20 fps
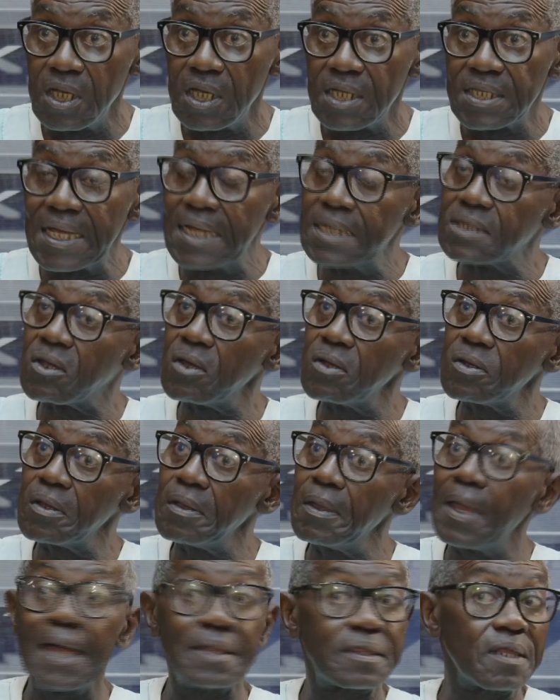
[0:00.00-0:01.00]
that is going to,
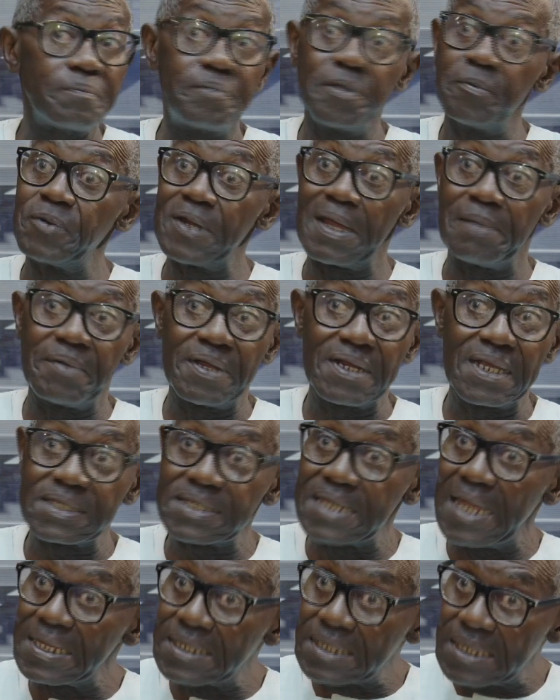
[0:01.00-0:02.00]
I think people had better
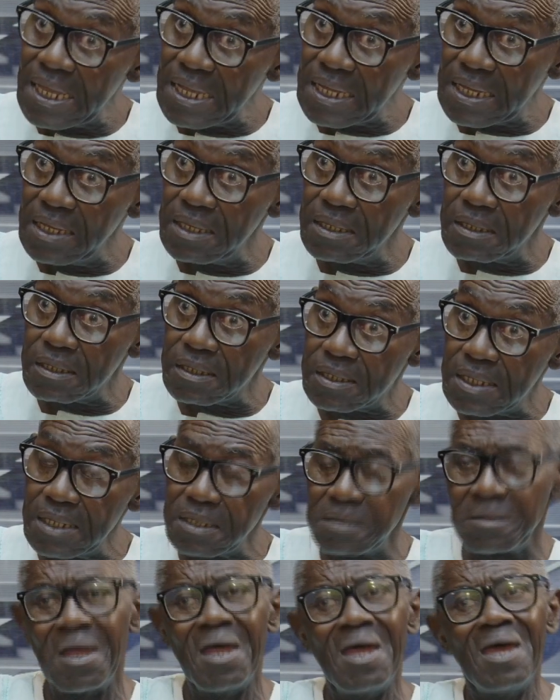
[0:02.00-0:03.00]
start thinking
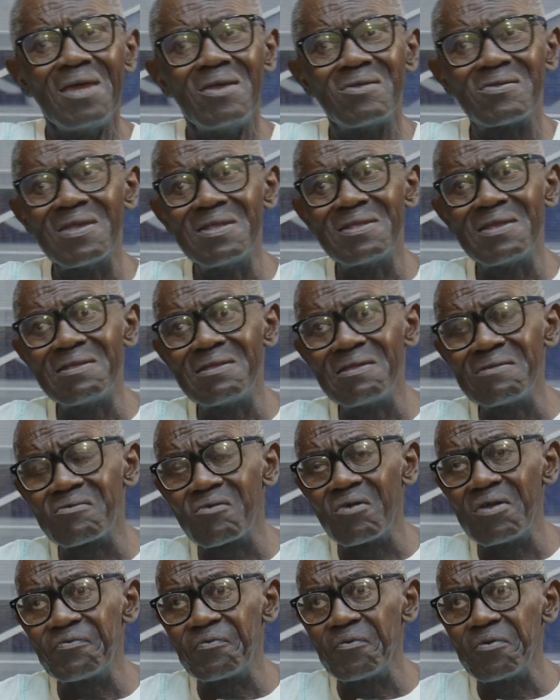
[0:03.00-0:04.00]
sensitive. You see, the
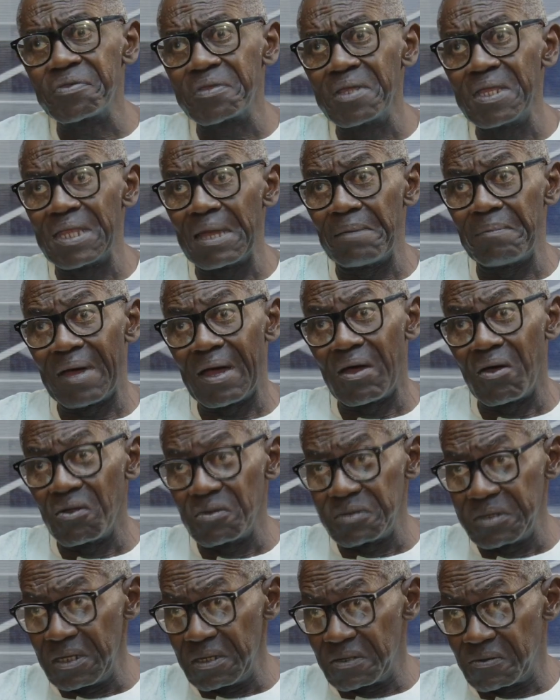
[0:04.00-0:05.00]
disgraceful thing about all
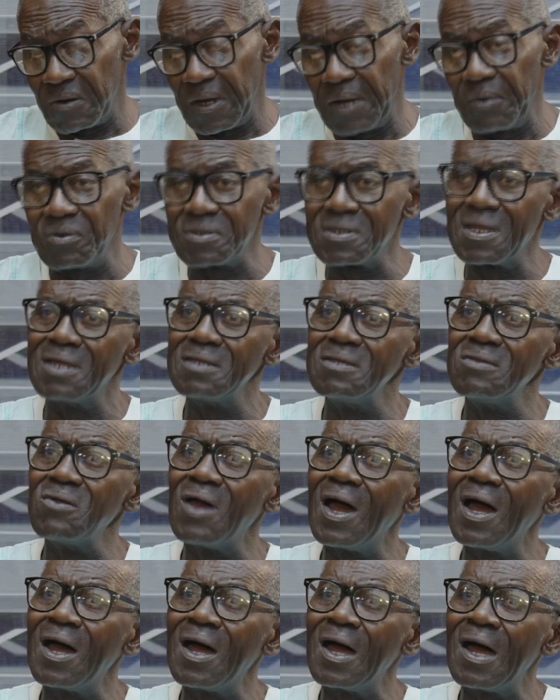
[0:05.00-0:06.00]
this, right, was that, you
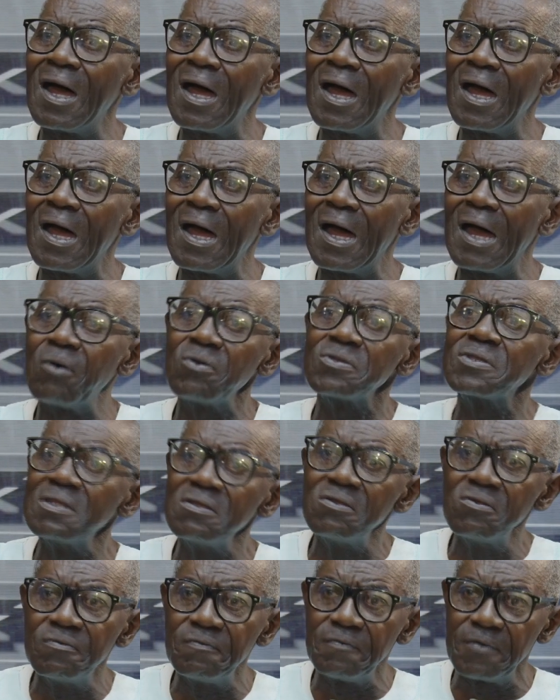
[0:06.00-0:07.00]
know, I was in
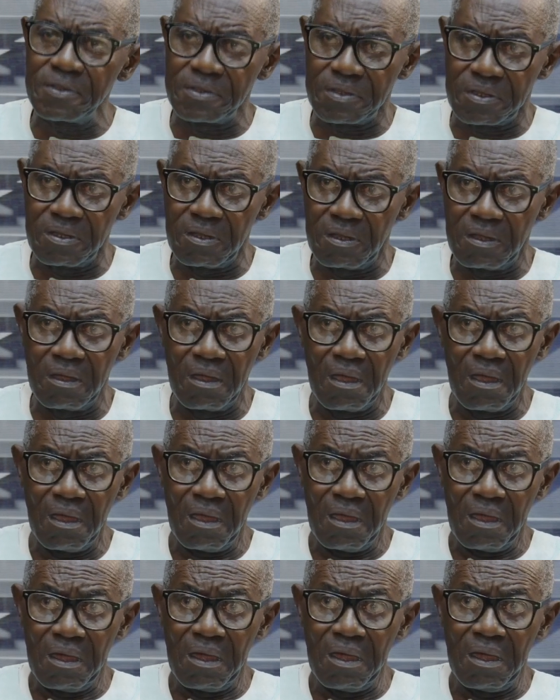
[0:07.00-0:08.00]
university
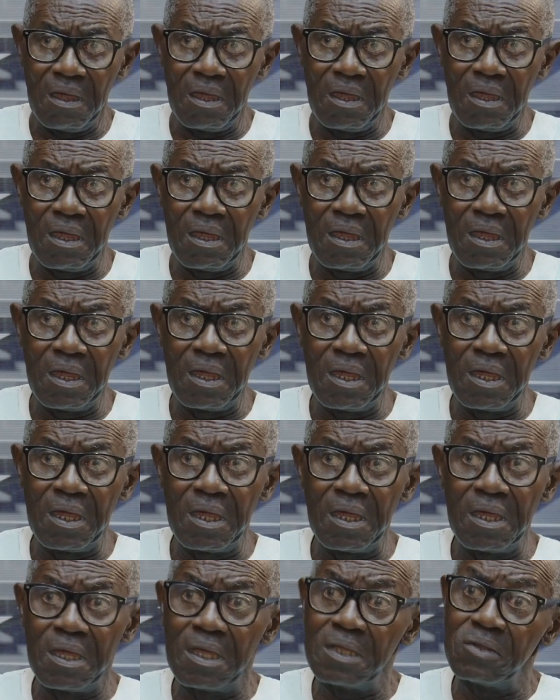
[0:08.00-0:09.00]

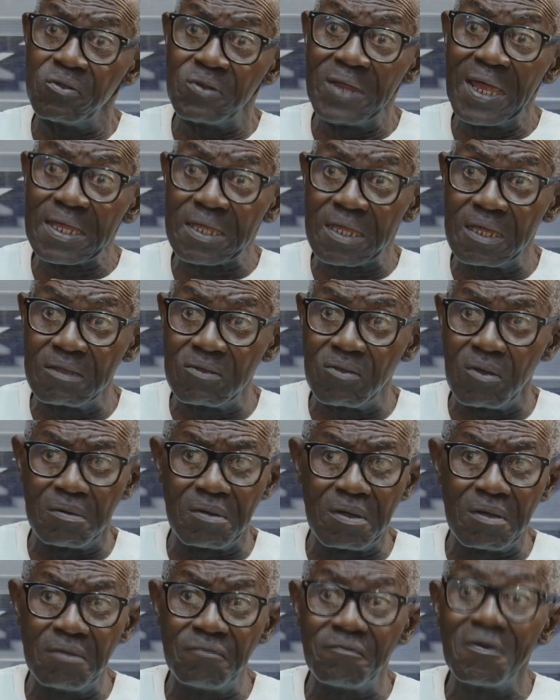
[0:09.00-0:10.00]
in the United Kingdom
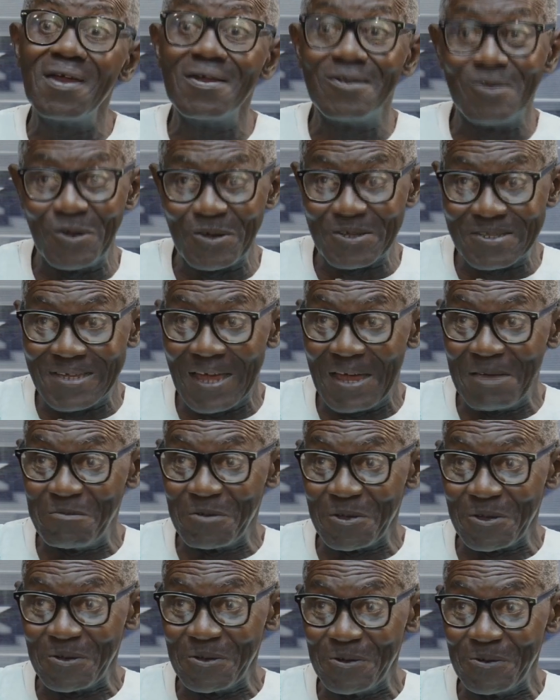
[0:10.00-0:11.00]
a very long time
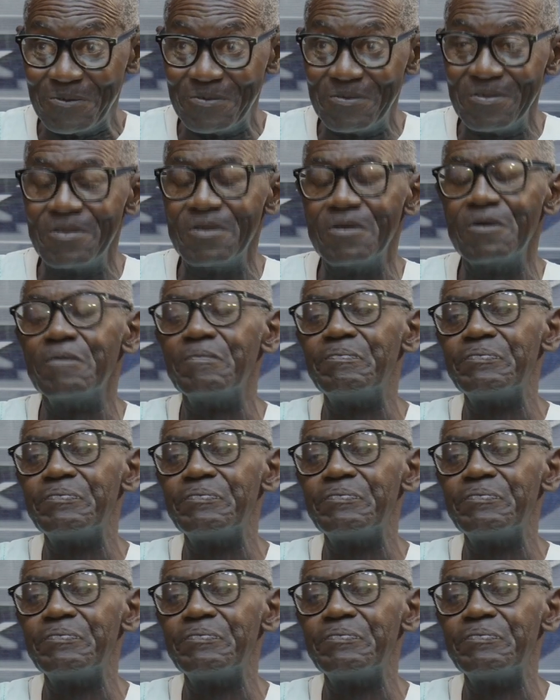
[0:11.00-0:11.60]
ago, you know.